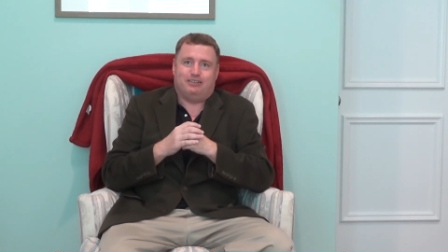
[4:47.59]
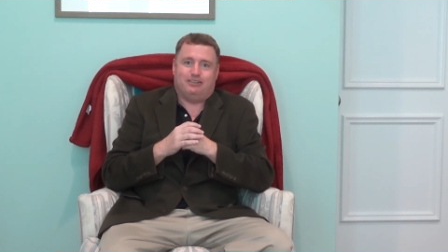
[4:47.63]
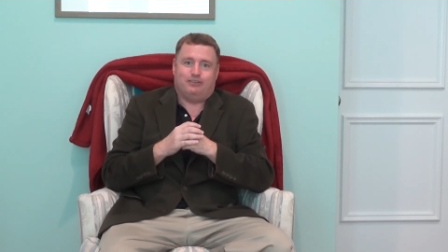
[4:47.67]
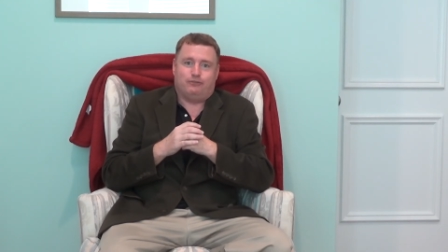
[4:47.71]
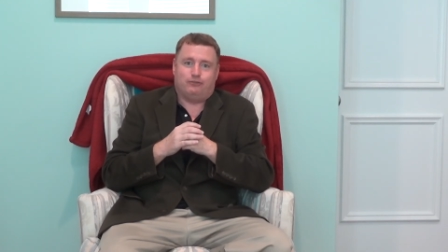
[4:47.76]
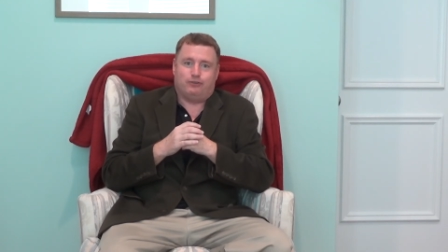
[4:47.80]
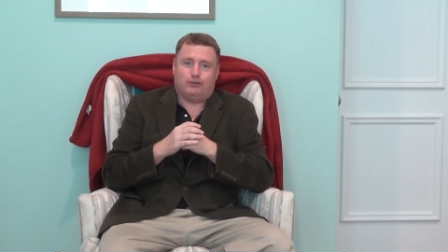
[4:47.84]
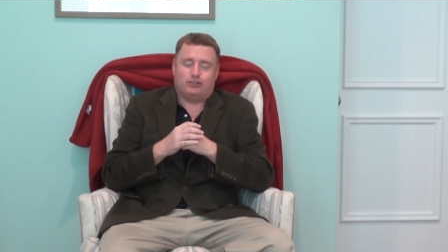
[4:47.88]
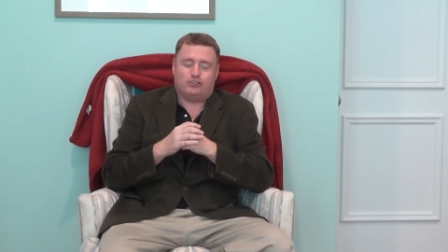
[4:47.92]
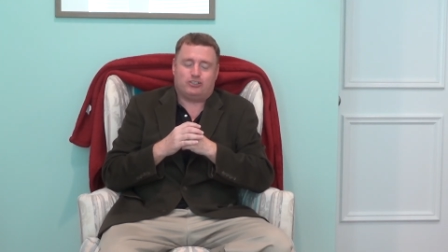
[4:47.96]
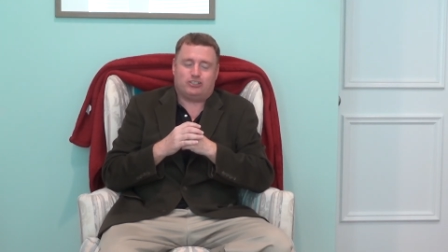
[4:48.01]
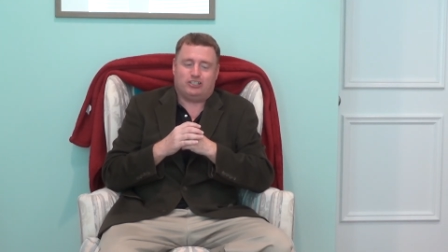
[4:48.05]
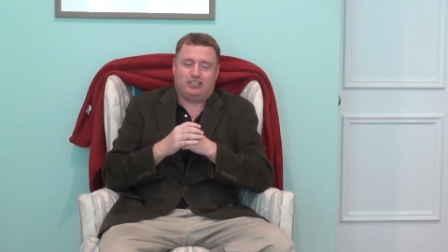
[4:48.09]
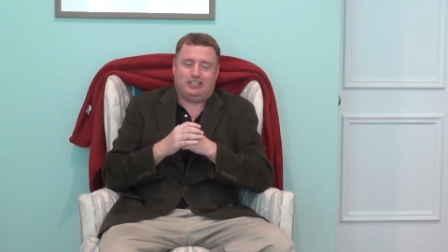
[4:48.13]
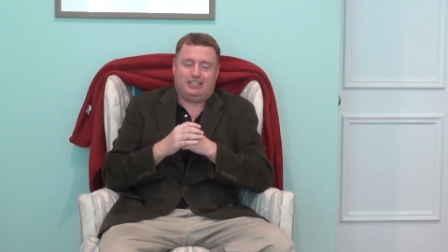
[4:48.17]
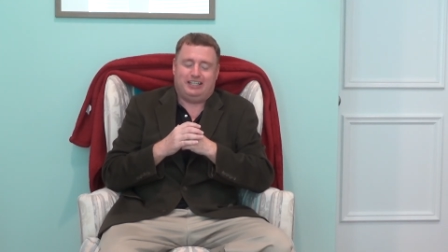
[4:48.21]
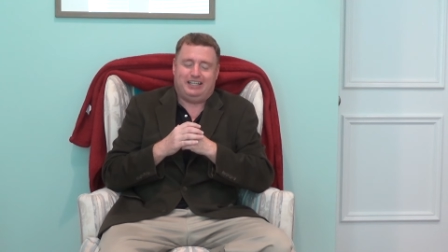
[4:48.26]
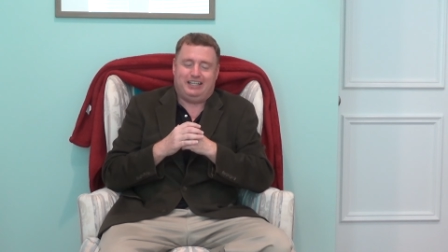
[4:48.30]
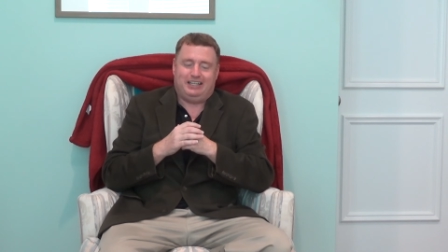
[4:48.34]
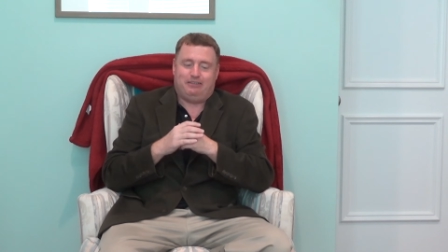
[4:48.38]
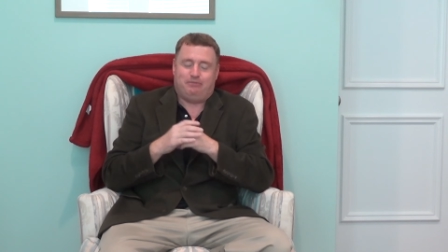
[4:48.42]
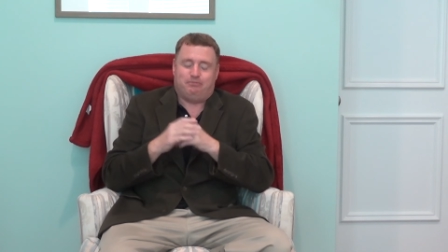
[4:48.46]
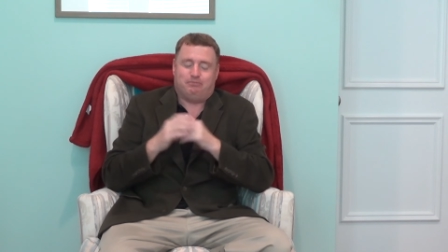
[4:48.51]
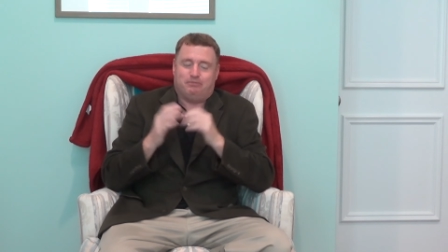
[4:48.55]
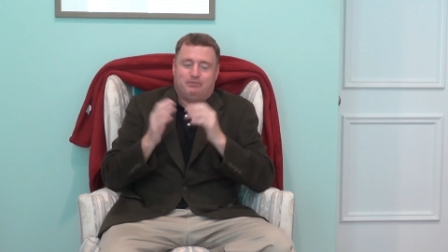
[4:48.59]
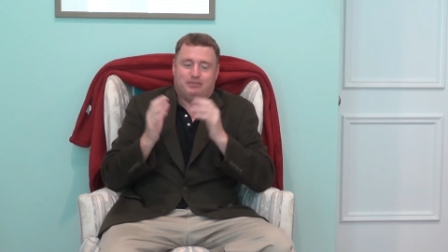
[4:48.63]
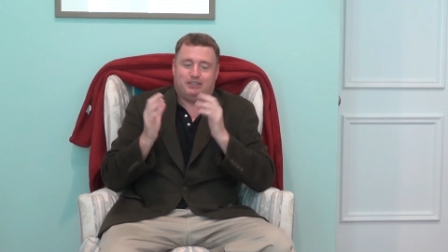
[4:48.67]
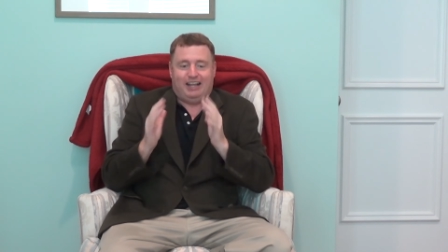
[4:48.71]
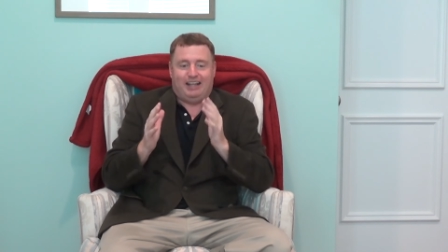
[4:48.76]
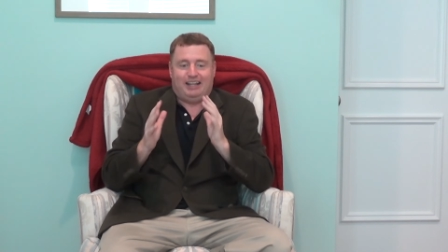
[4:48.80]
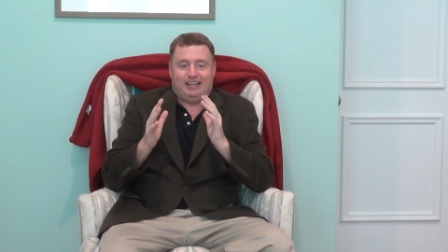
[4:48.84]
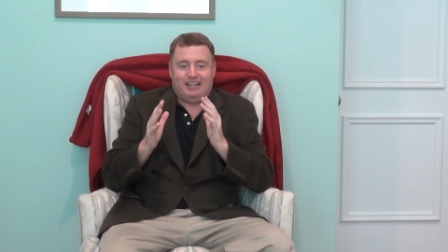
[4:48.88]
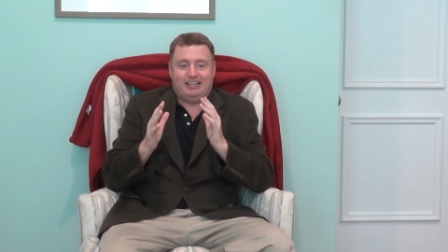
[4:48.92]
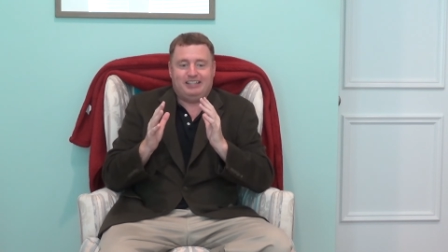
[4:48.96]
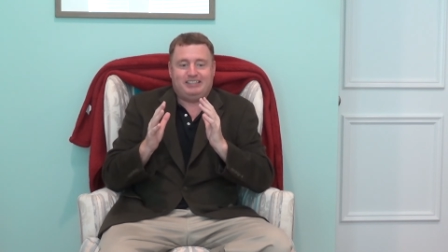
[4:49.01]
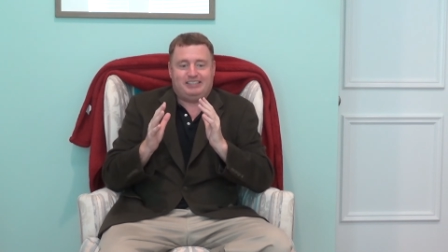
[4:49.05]
virtually
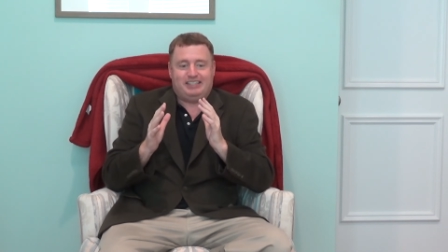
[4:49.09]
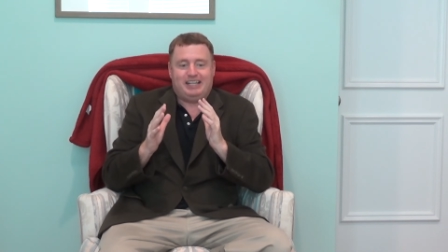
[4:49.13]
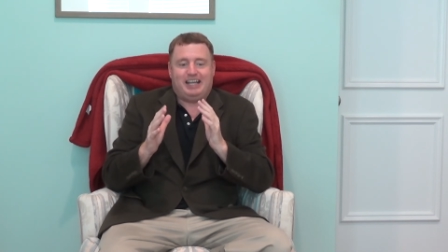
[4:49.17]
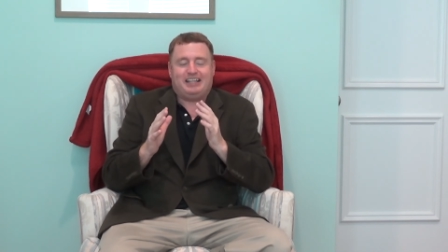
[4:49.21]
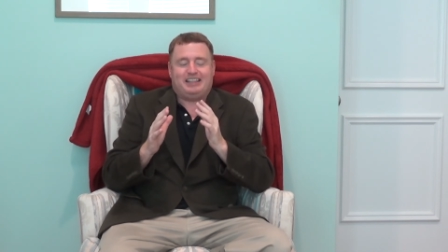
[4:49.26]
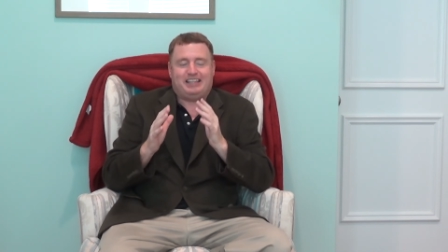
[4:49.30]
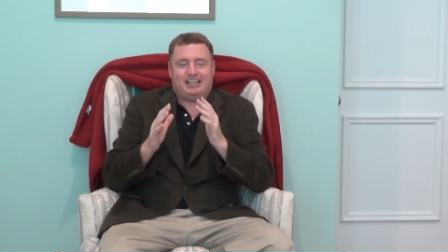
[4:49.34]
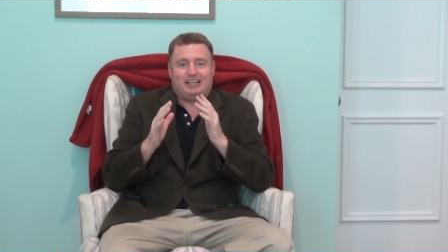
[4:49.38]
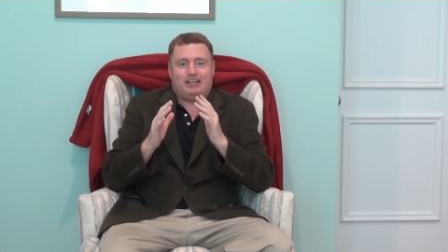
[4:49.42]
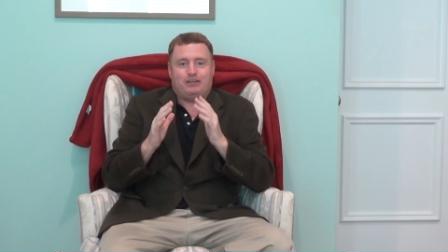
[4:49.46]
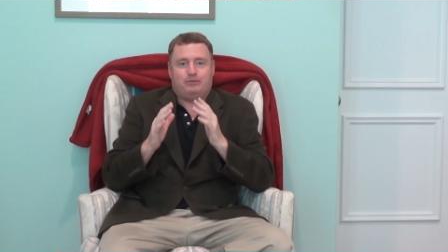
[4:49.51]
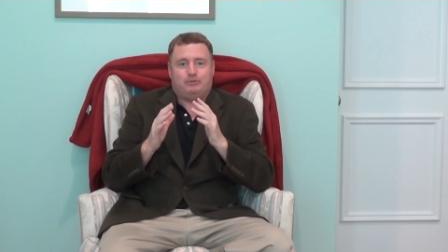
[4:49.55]
his death had